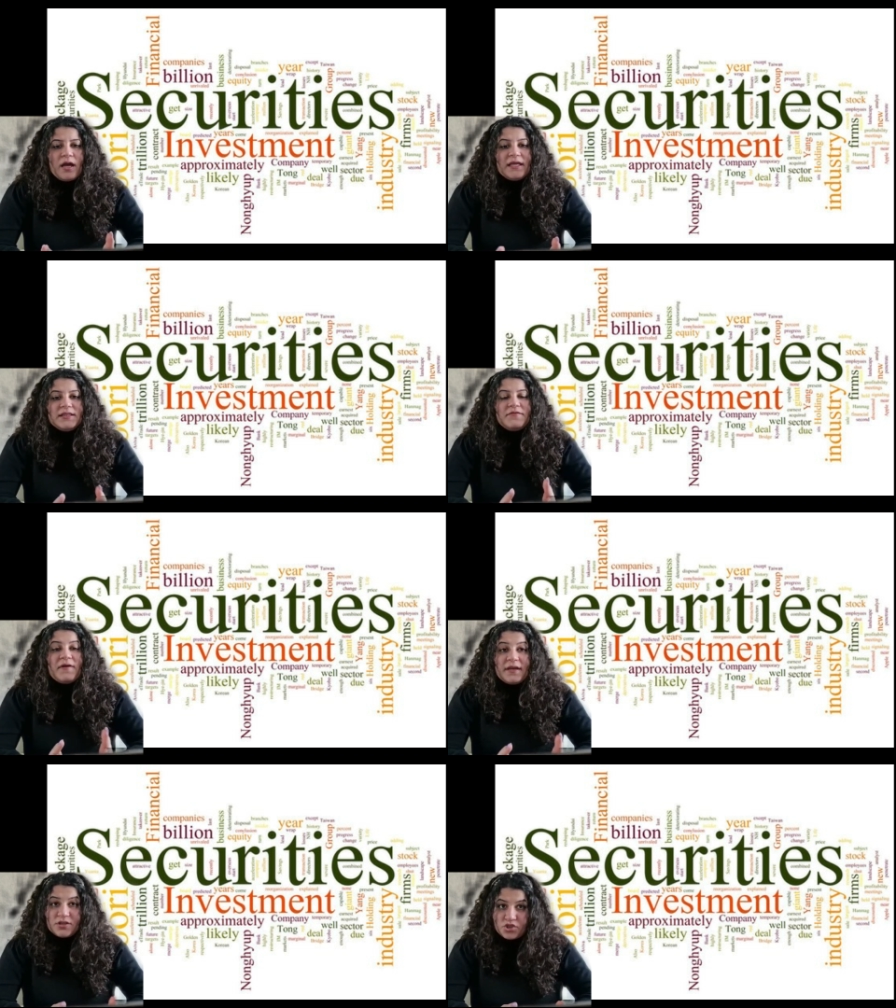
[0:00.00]
in the
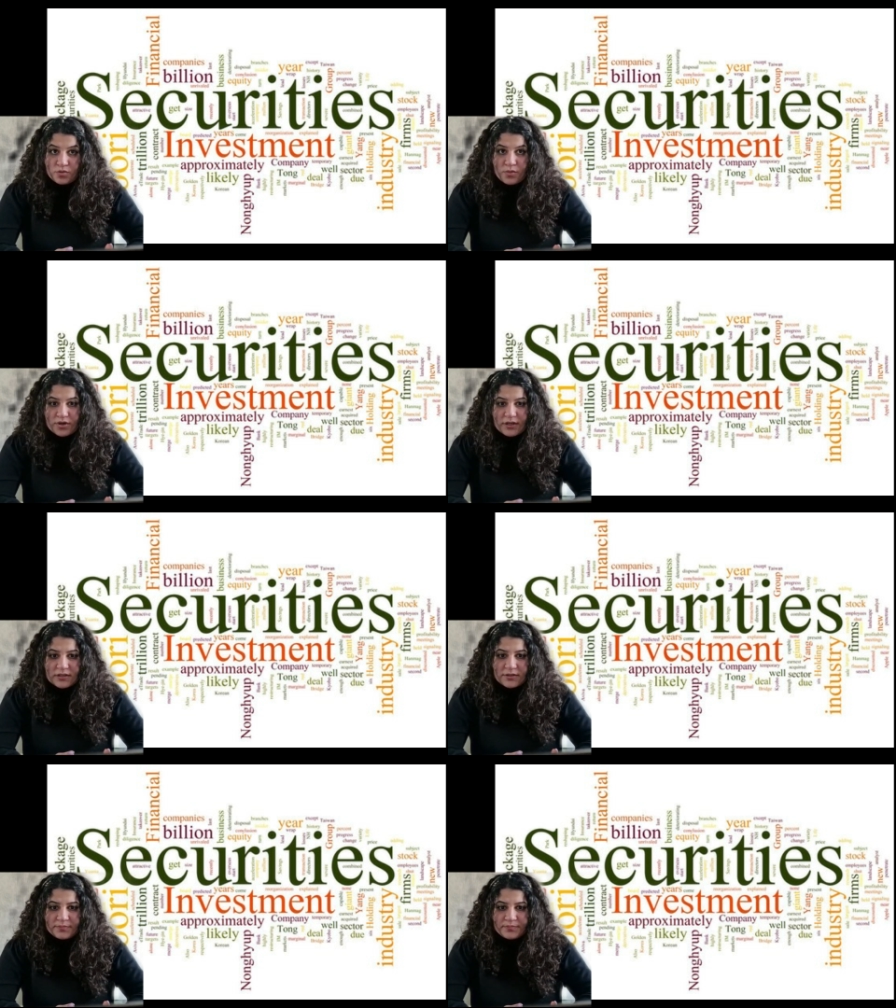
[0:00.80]
financial
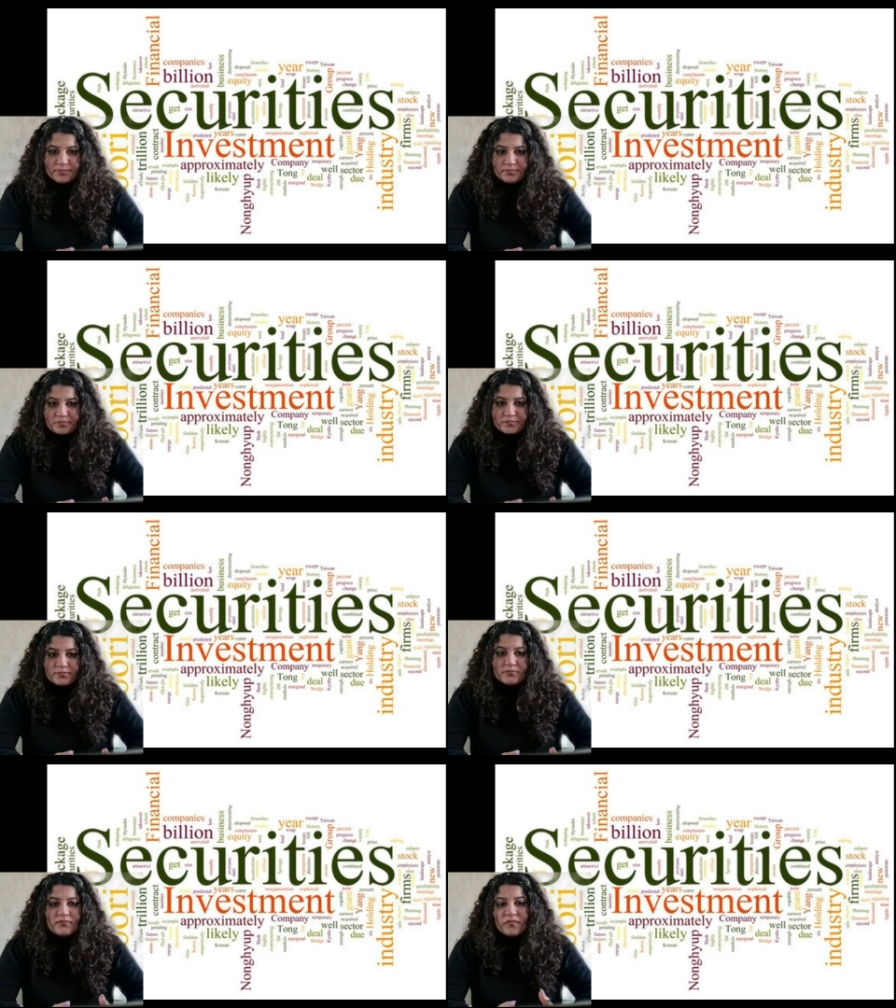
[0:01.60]
market,
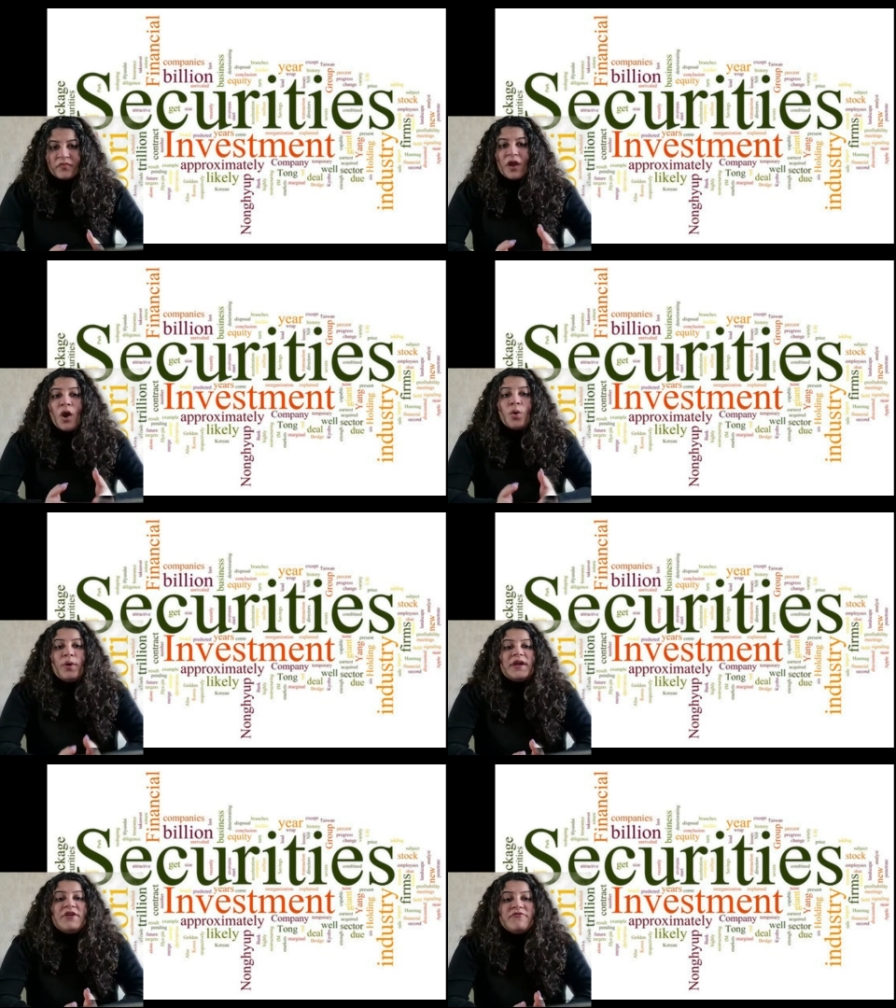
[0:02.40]

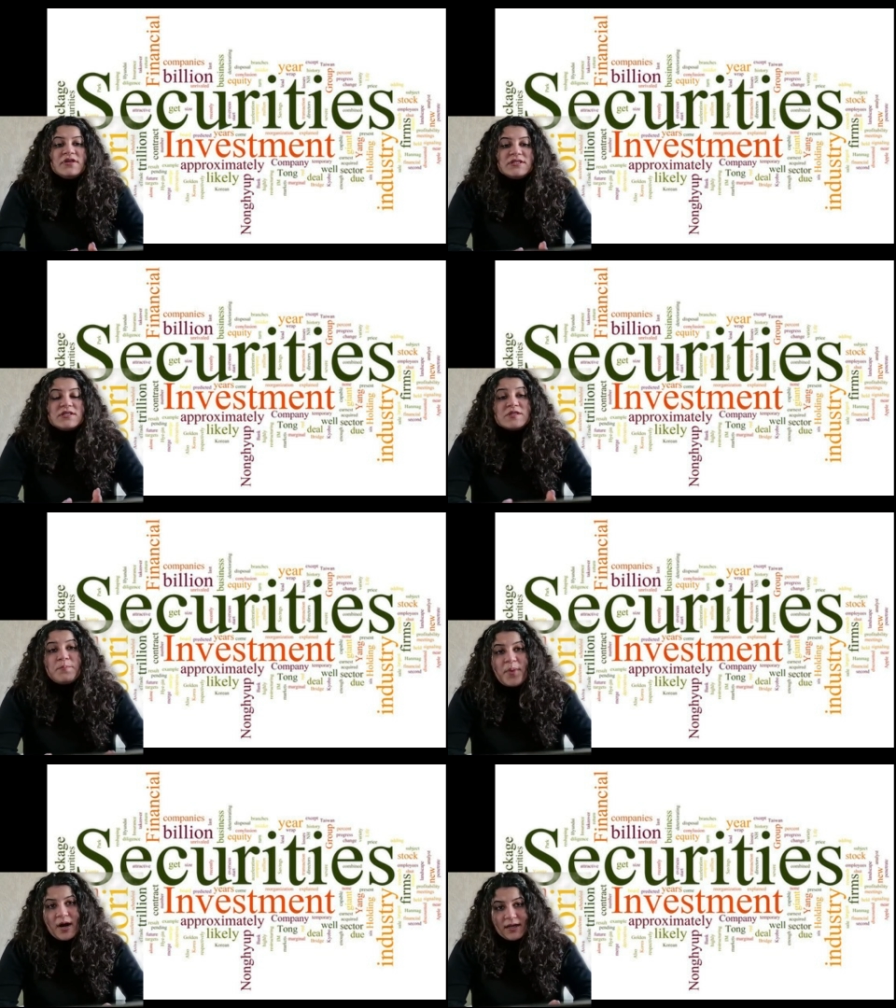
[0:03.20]
where investors
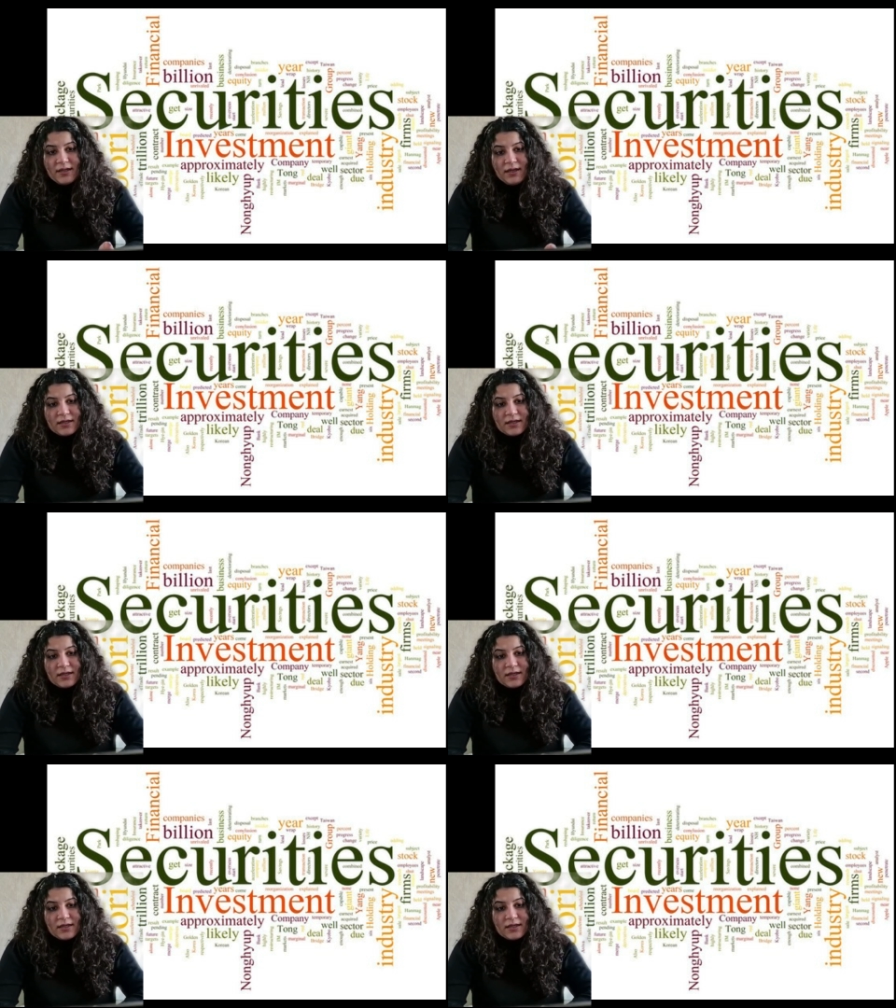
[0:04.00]
buy